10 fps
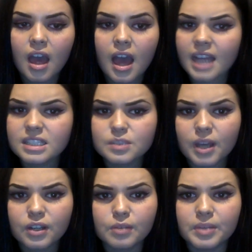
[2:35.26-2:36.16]
Hence,
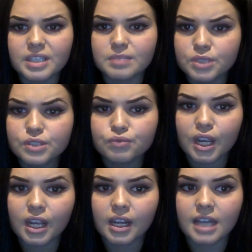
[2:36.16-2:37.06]
why companies must
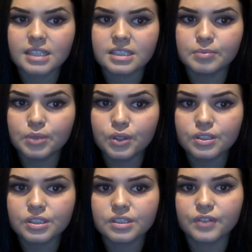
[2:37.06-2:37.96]
recognise the
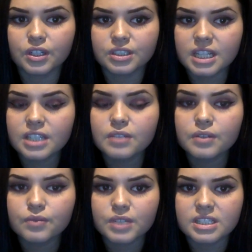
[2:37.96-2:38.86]
importance of
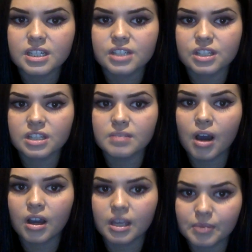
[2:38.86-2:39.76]
continuing research in the
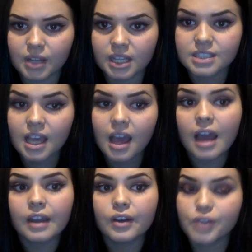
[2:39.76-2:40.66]
marketplace
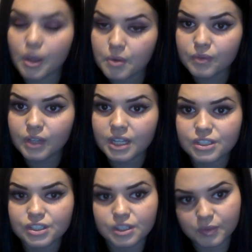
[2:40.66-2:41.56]
and ongoing
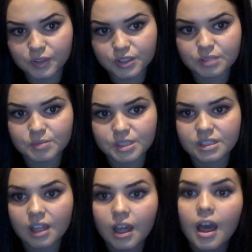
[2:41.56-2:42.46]
relationship with
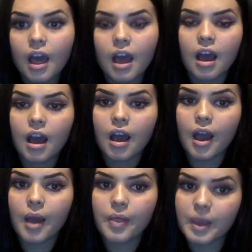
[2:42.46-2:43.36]
customers.
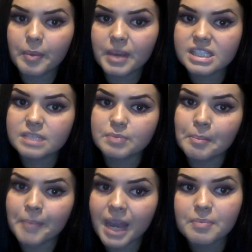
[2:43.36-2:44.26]
There appears to be
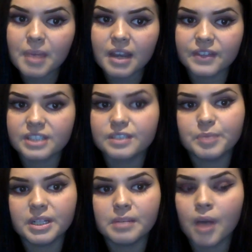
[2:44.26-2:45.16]
many benefits of
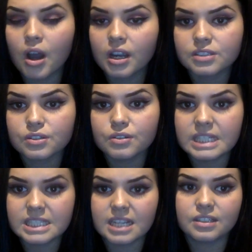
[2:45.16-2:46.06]
being a market
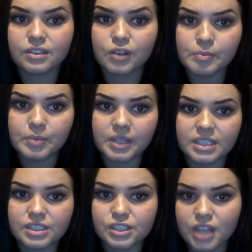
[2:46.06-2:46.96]
orientated company,
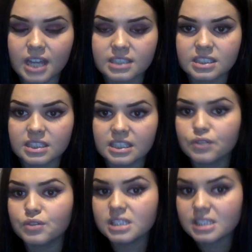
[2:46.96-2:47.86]
such as the
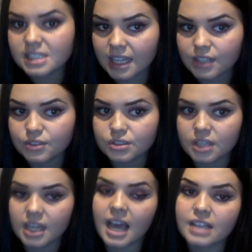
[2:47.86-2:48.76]
increase in sales,
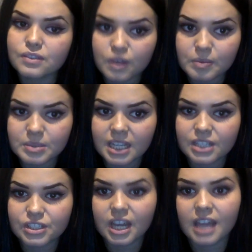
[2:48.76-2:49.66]
enhanced
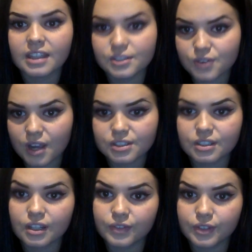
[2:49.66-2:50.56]
reputation, and the
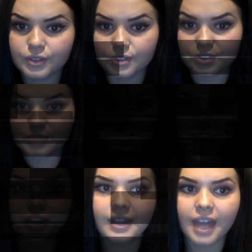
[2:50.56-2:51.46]
attraction of new
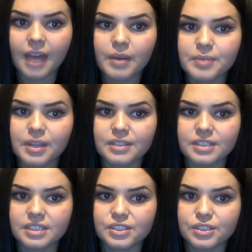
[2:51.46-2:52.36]
customers. Now I'm going
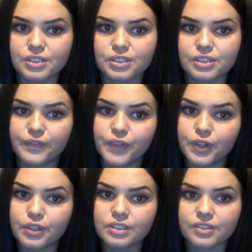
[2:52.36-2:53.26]
to discuss the
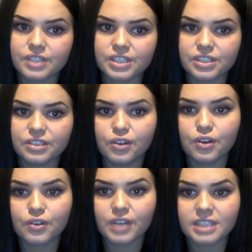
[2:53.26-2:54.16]
four traditional
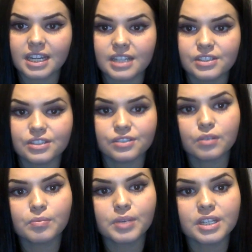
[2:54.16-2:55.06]
orientations
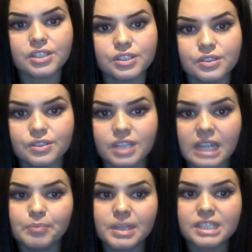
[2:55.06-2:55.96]
companies use
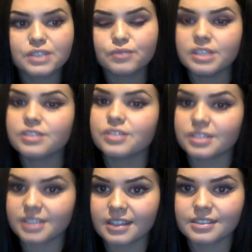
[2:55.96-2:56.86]
in bid to reach
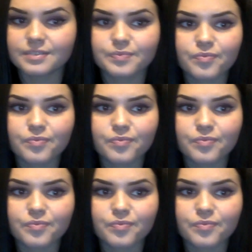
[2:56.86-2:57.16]
success.